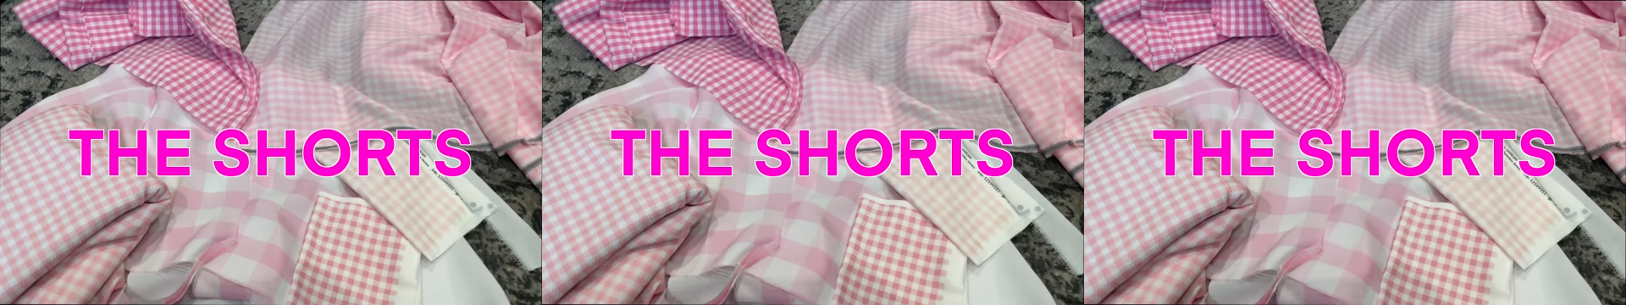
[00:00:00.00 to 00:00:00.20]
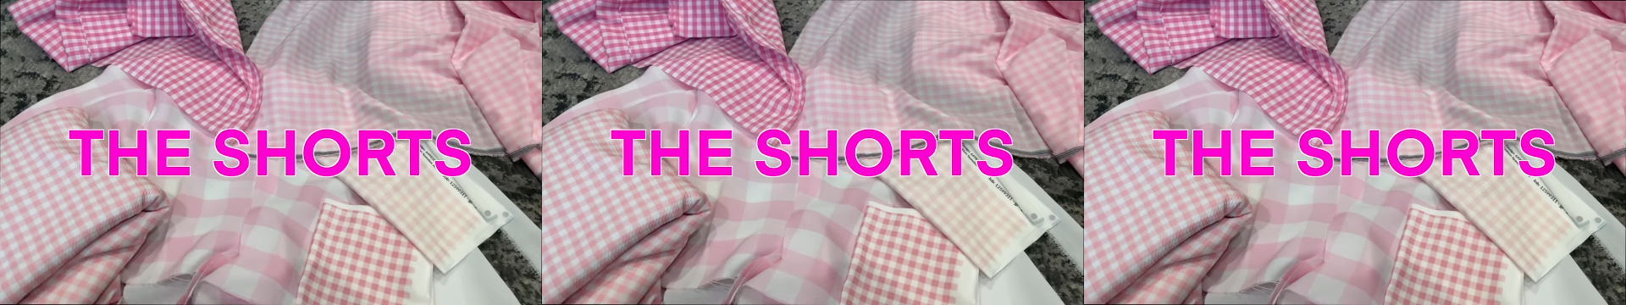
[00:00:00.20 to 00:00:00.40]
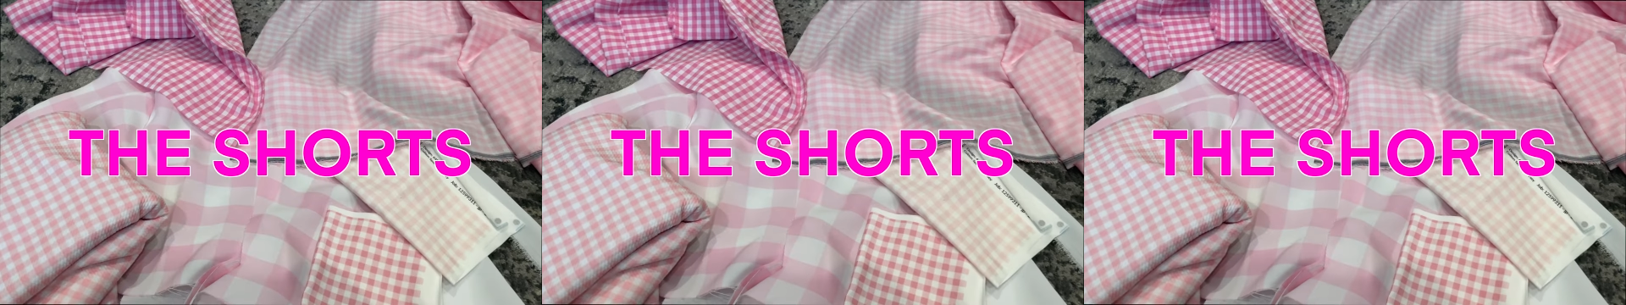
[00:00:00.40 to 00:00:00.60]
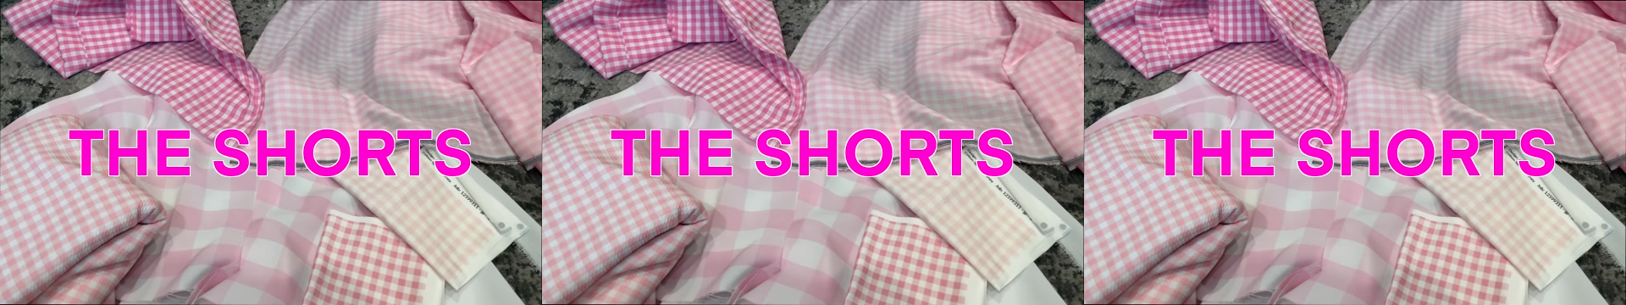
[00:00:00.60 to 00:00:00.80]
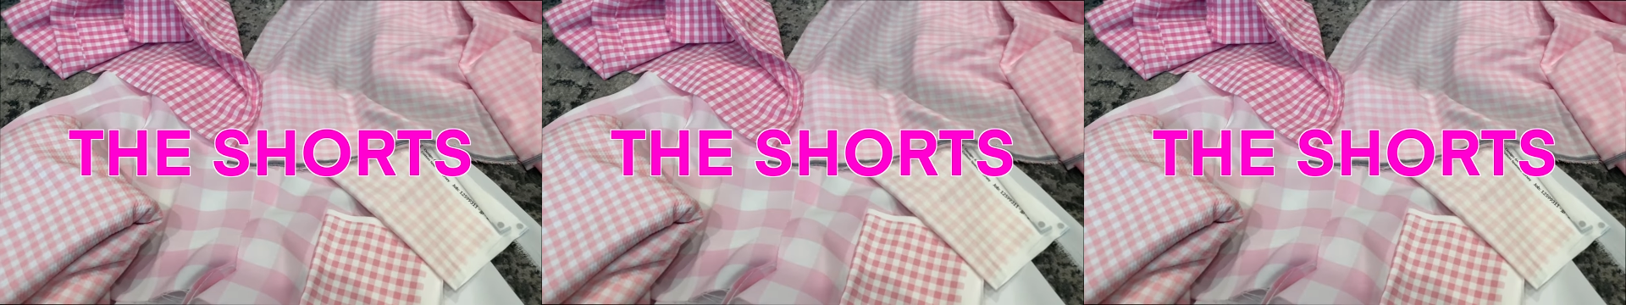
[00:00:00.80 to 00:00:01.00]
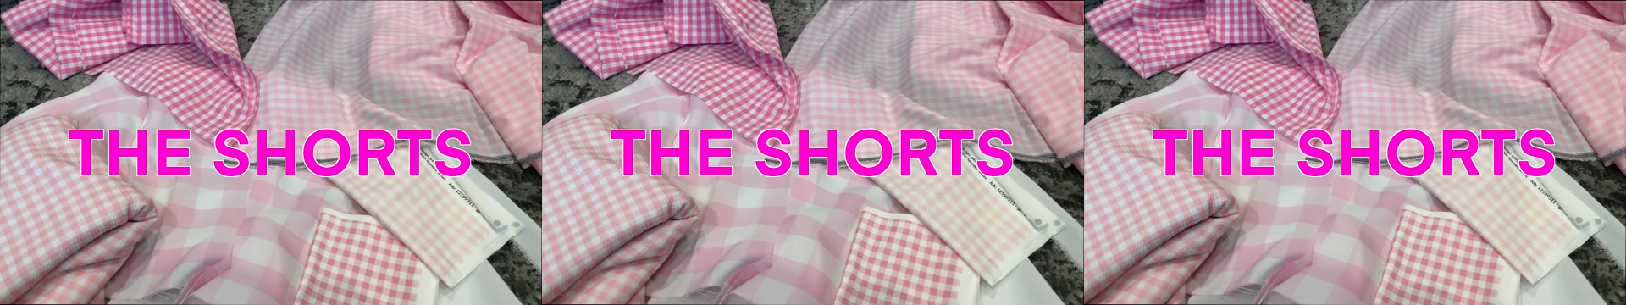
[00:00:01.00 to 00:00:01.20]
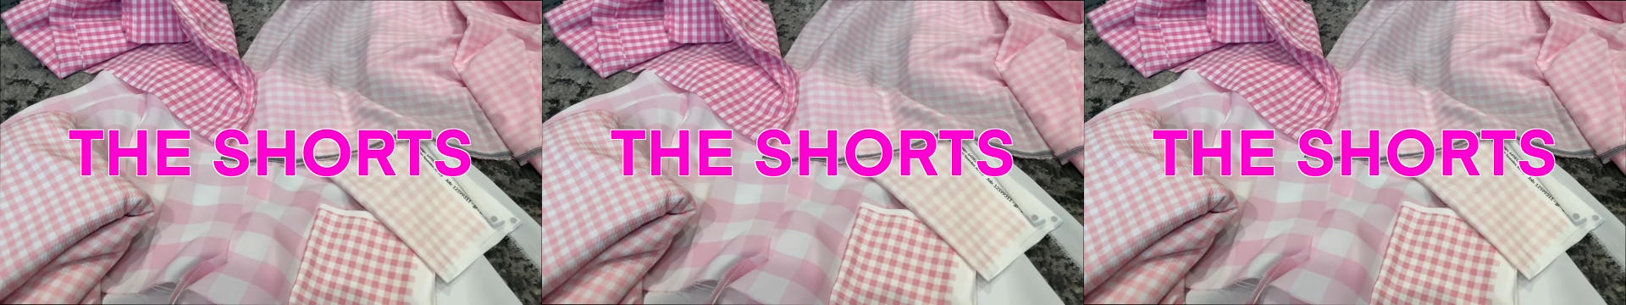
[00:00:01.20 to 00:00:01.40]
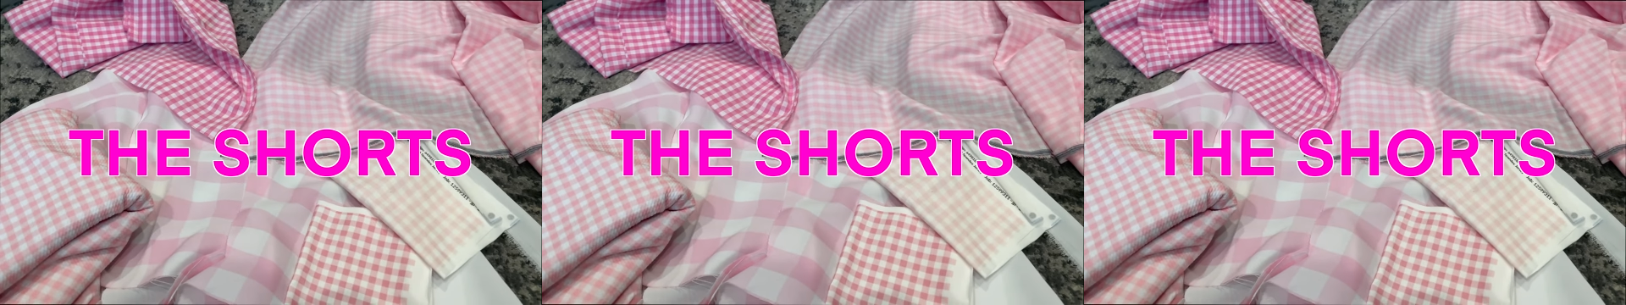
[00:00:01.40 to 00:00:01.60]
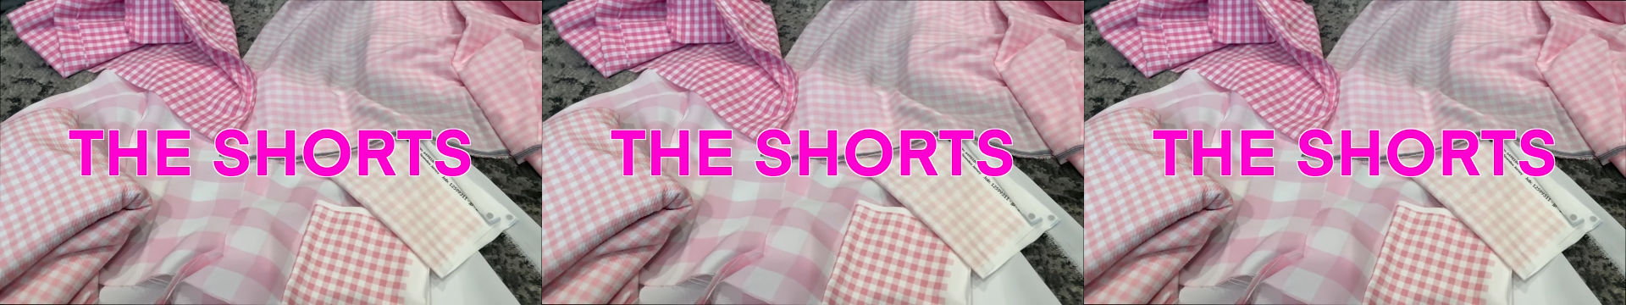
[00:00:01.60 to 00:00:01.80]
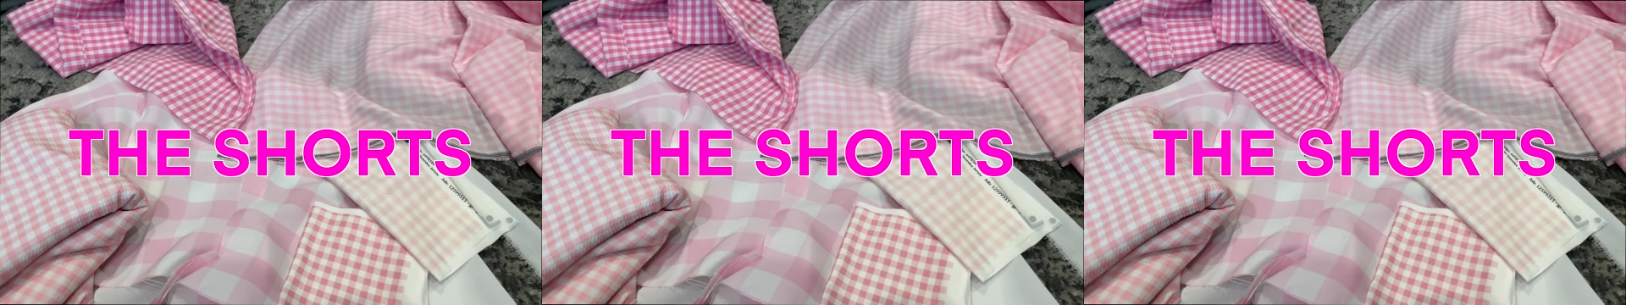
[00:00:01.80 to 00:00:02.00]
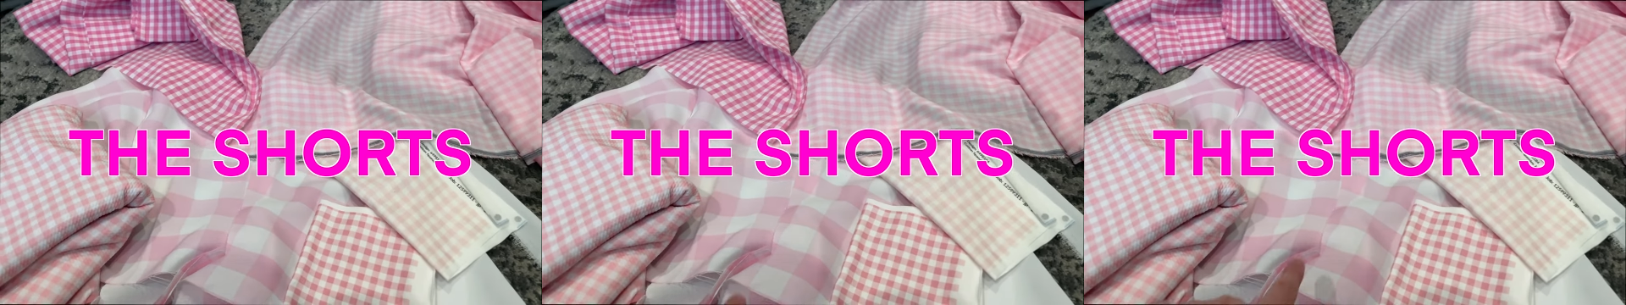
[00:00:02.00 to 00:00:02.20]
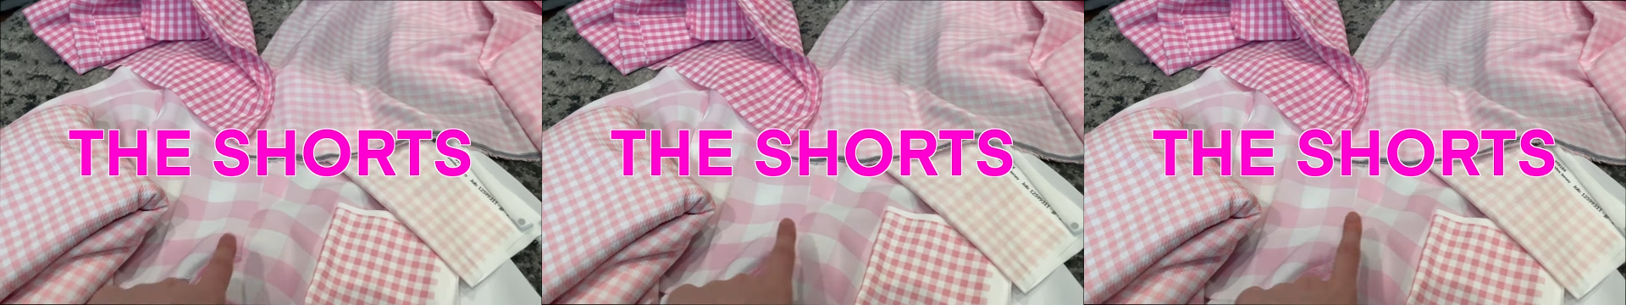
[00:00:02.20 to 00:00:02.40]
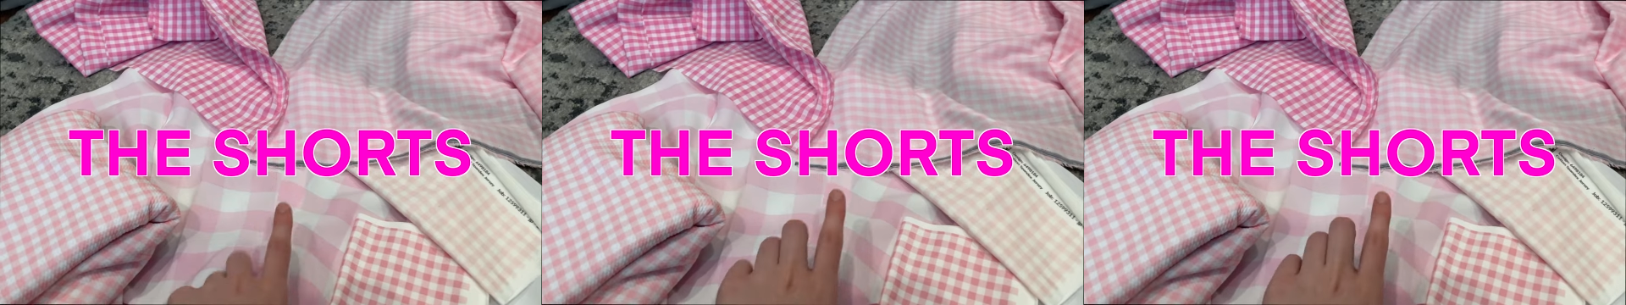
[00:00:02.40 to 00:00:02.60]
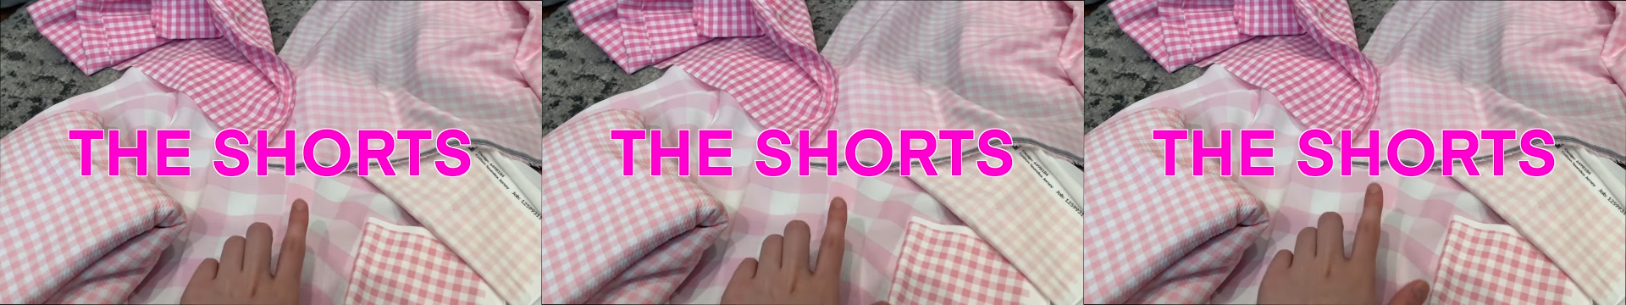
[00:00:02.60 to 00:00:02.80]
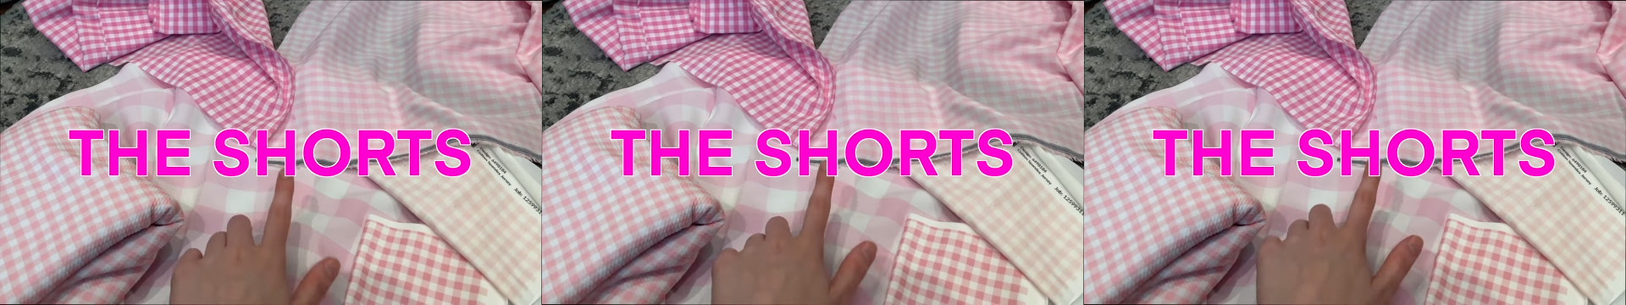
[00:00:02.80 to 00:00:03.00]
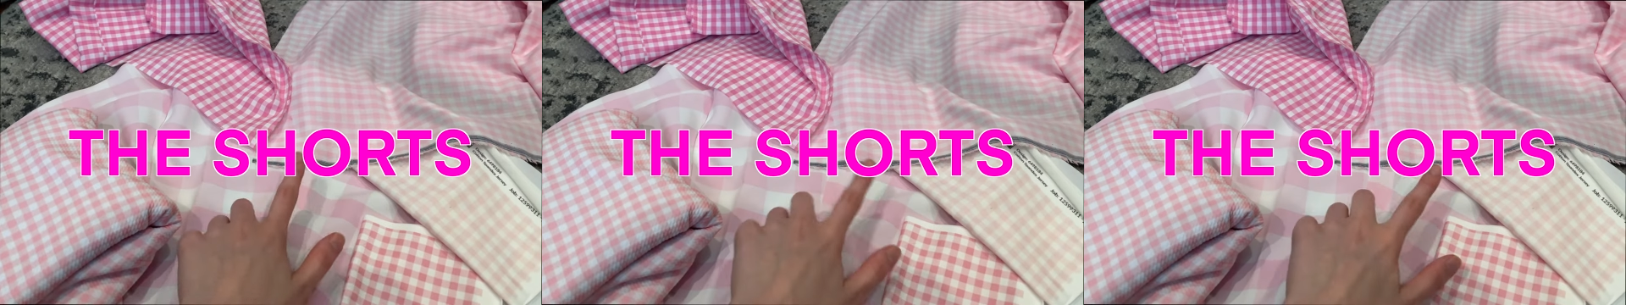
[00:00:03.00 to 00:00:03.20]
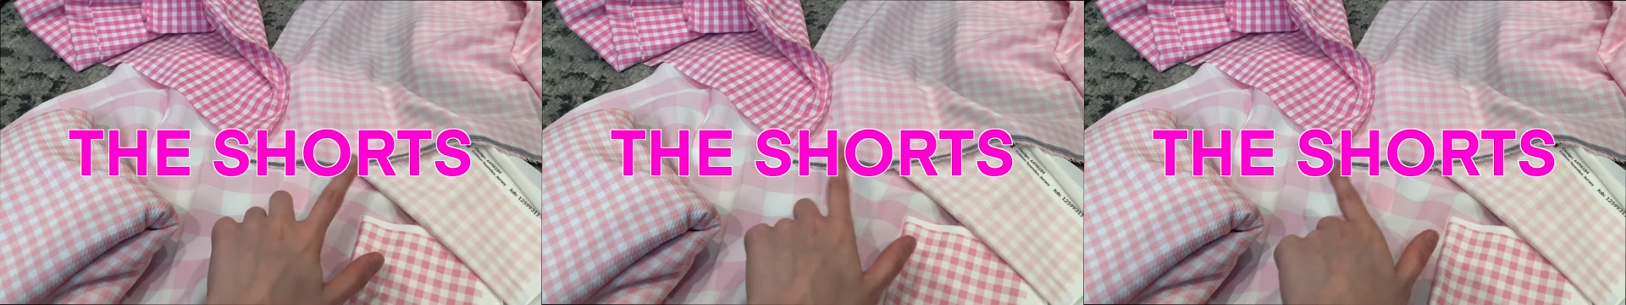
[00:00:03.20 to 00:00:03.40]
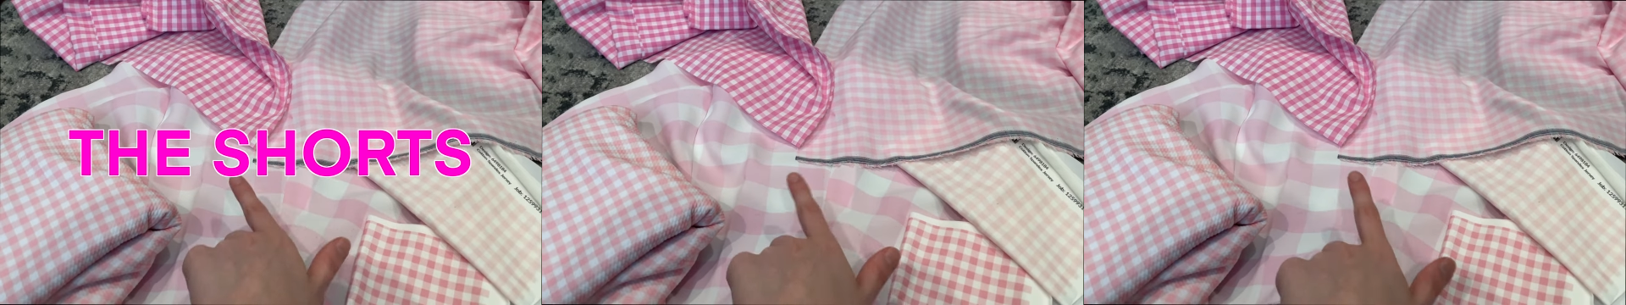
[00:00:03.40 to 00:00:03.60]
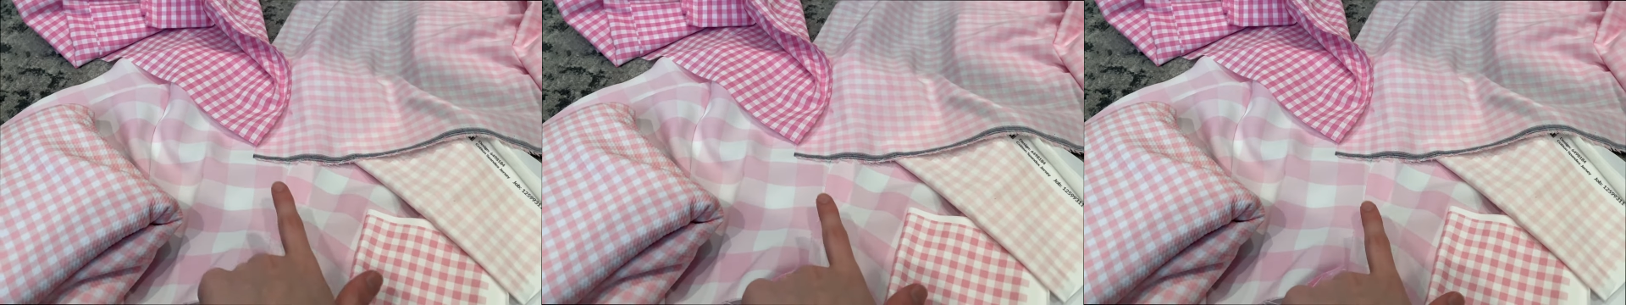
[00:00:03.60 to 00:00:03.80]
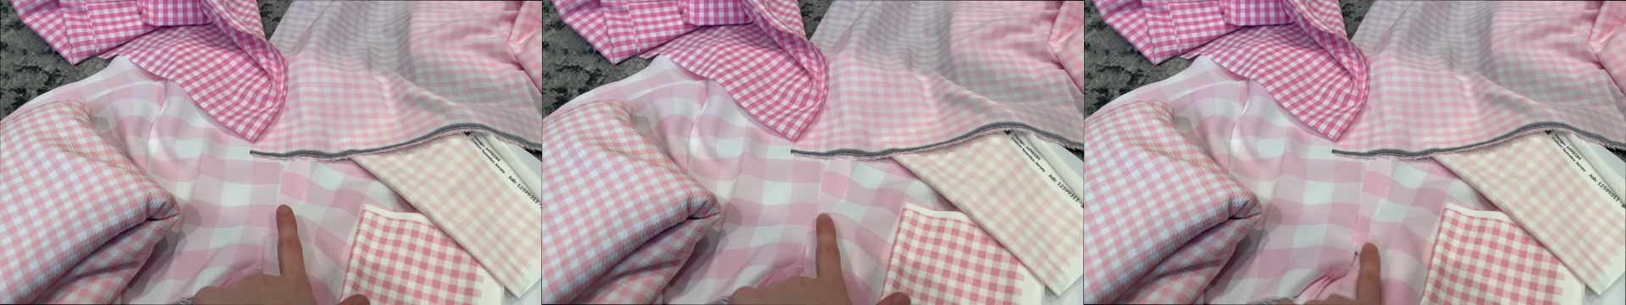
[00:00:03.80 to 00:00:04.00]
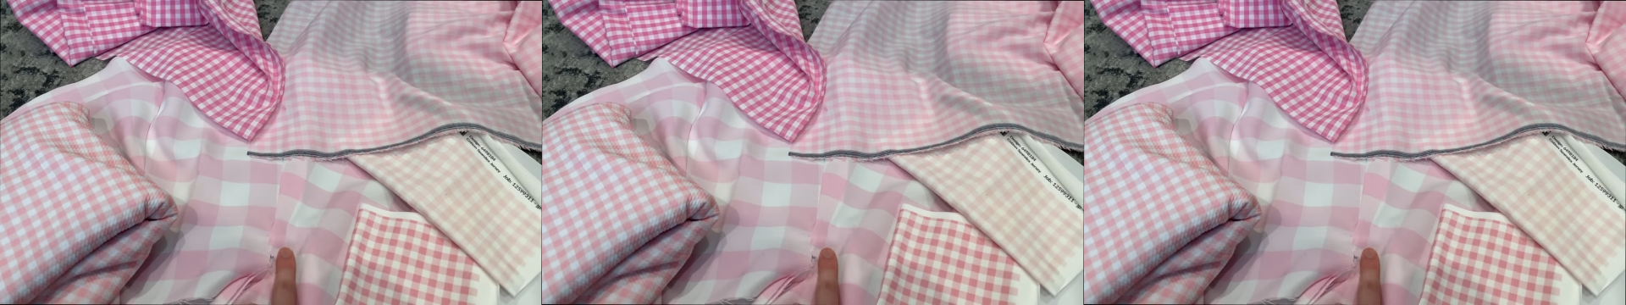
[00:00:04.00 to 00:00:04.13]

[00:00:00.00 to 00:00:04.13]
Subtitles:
Nobody's mouth can be seen.